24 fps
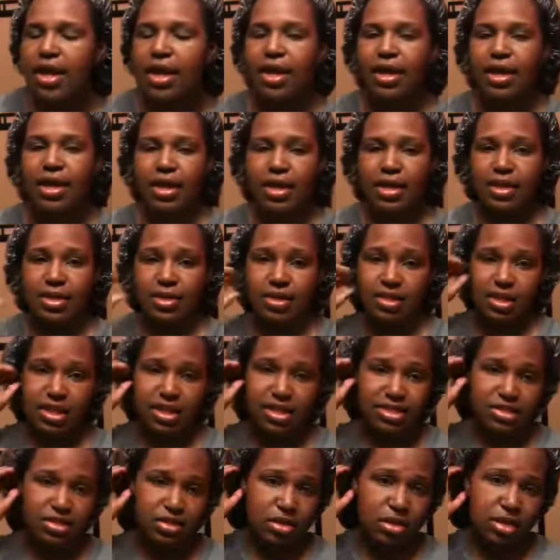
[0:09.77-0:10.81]
And
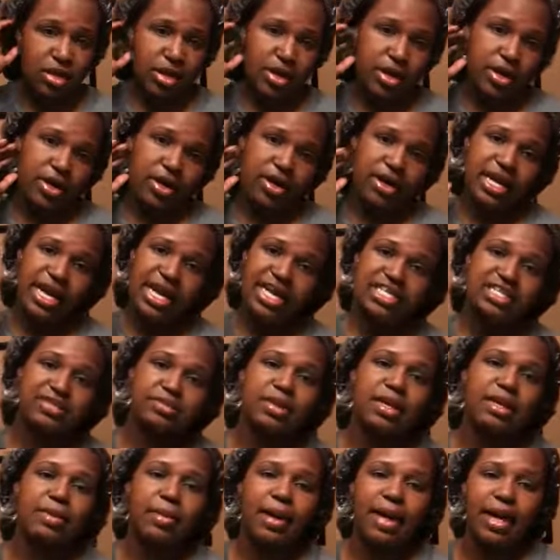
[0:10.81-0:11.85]
this hair has
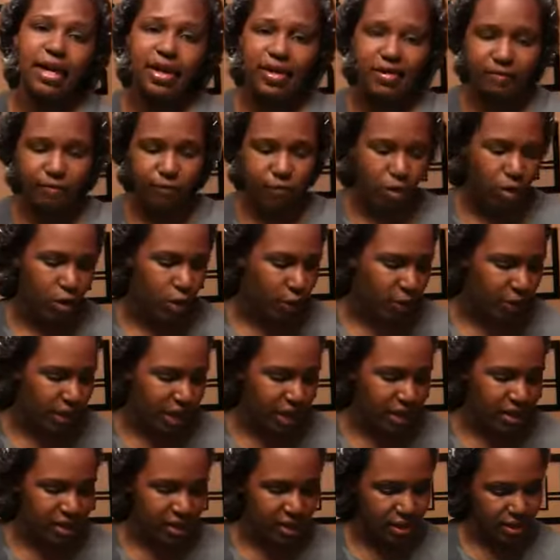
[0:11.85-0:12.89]
been in my hair for a
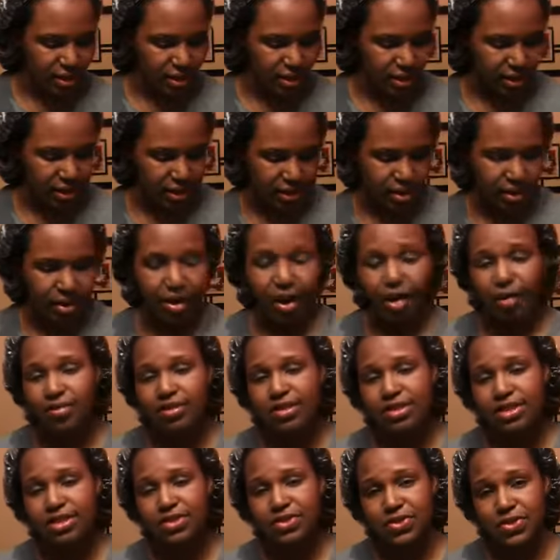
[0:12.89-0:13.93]
week, and I
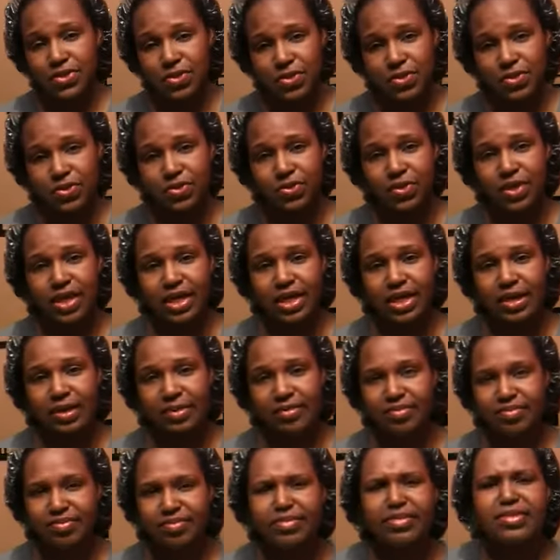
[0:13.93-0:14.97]
was in school,
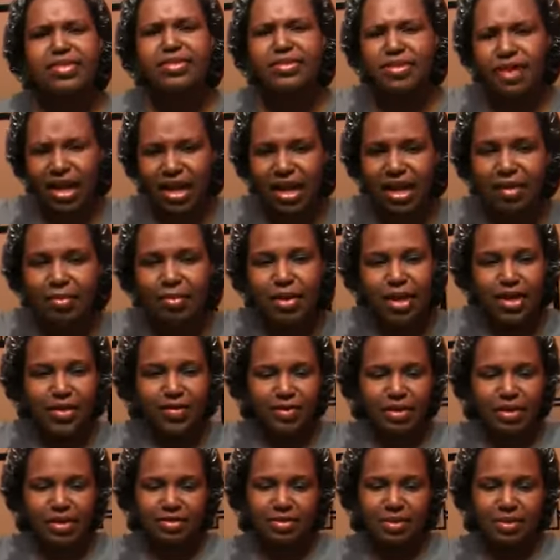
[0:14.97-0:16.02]
and you know, I like my hair
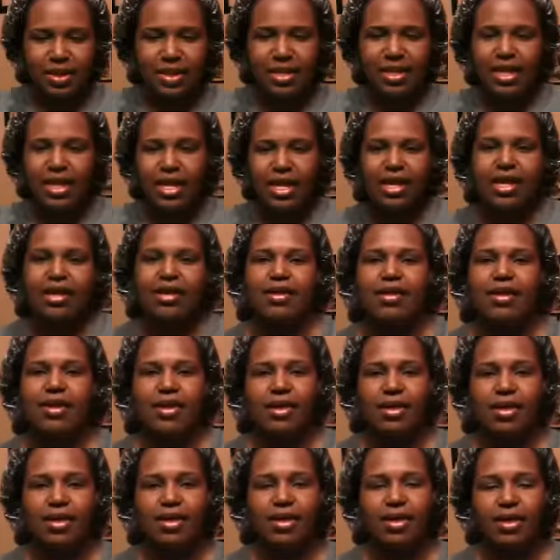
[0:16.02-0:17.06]
really big.
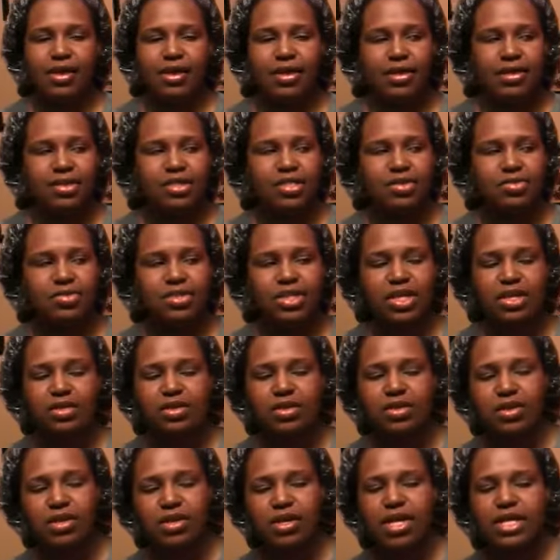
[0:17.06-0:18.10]
And she was like,
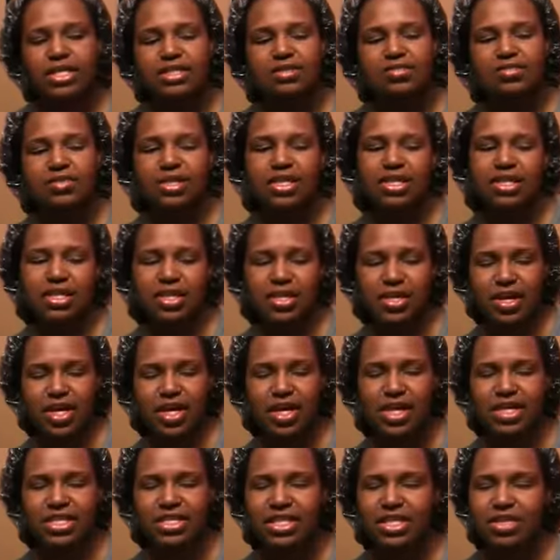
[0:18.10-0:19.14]
you know, you got some length in your hair.
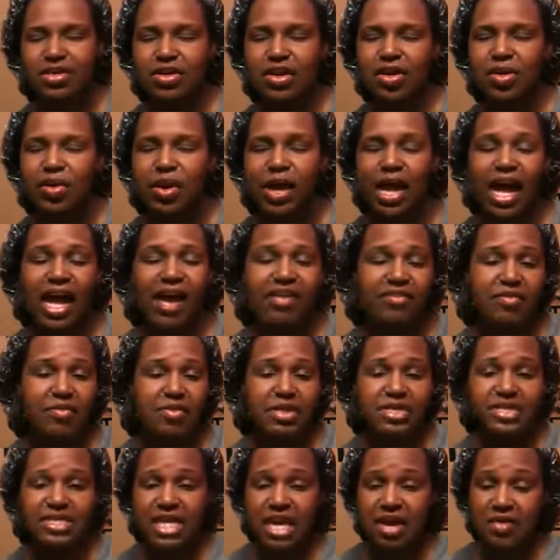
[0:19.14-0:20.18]
And I said, you know what? I haven't
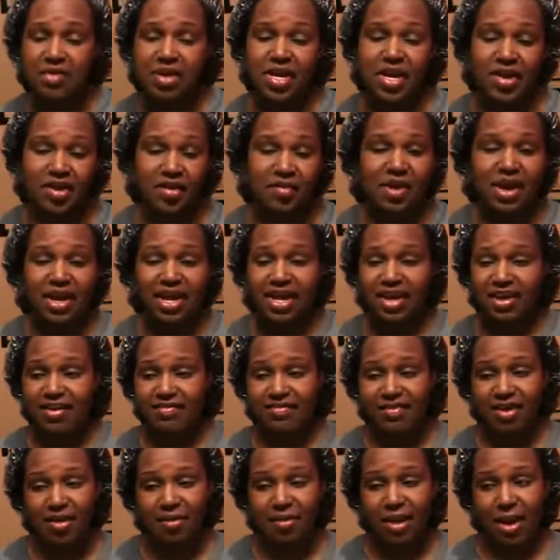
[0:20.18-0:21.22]
been tying my hair up. I can't
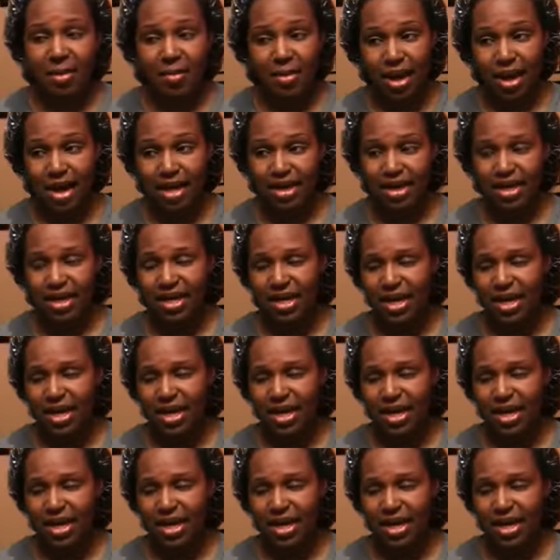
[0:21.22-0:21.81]
find my bonding.